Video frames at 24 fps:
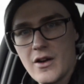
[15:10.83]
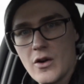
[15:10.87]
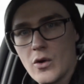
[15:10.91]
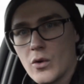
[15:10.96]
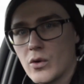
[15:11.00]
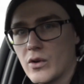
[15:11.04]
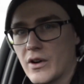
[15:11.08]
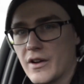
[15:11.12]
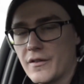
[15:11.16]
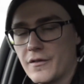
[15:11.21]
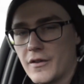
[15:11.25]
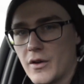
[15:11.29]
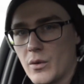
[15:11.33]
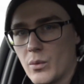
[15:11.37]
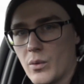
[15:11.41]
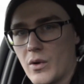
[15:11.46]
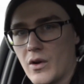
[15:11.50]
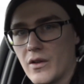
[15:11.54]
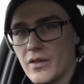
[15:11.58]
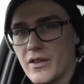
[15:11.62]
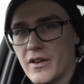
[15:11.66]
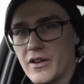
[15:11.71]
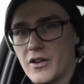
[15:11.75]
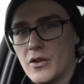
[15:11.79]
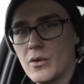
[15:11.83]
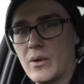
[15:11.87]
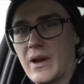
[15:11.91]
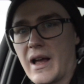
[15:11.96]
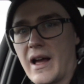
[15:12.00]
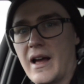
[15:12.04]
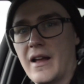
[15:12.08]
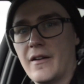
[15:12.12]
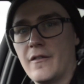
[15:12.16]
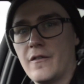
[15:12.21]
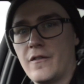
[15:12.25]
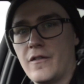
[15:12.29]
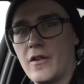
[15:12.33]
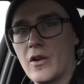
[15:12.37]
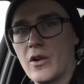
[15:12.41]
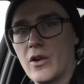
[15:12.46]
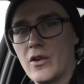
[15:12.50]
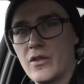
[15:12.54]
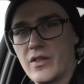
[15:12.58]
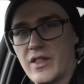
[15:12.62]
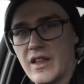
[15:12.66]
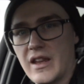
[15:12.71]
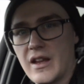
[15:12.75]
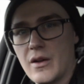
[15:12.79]
or if you want, you can
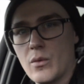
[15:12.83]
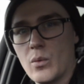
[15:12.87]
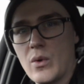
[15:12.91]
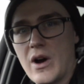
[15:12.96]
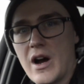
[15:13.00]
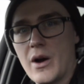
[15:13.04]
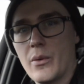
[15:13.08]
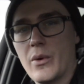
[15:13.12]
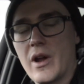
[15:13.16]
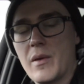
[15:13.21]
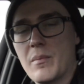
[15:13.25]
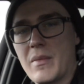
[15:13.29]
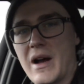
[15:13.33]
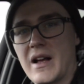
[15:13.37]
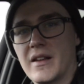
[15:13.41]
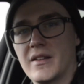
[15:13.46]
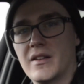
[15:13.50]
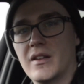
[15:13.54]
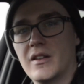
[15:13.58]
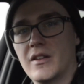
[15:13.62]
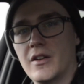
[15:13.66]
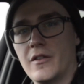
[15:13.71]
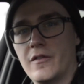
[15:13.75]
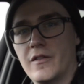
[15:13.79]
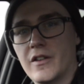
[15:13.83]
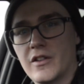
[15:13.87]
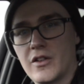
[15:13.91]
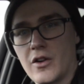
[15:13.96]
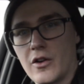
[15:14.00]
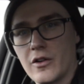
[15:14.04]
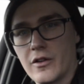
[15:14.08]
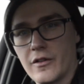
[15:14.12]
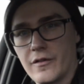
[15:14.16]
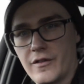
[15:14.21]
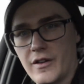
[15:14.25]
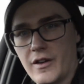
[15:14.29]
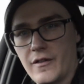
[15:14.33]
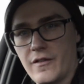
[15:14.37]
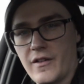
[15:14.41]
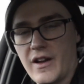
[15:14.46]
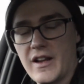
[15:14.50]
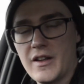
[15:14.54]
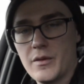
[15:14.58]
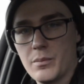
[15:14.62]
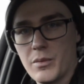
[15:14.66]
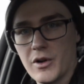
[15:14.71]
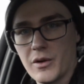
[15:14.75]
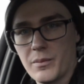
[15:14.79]
follow the Huawei Masters of Photography
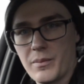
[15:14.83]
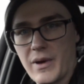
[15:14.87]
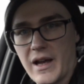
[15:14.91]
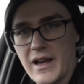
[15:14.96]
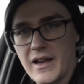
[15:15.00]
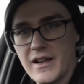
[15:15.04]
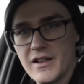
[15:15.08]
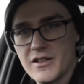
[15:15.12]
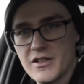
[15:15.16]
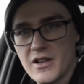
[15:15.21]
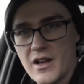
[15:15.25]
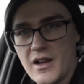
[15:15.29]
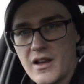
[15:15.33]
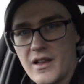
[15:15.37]
Facebook page